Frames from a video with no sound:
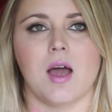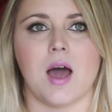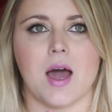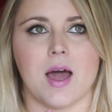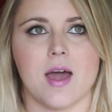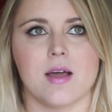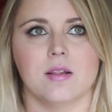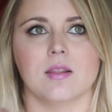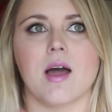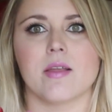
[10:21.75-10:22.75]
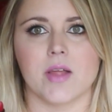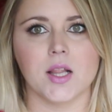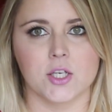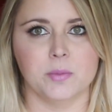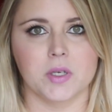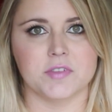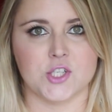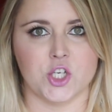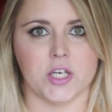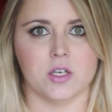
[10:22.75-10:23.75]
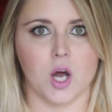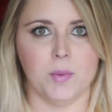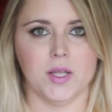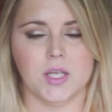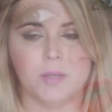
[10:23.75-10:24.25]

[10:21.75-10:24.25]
I like that little bit of a sheen on my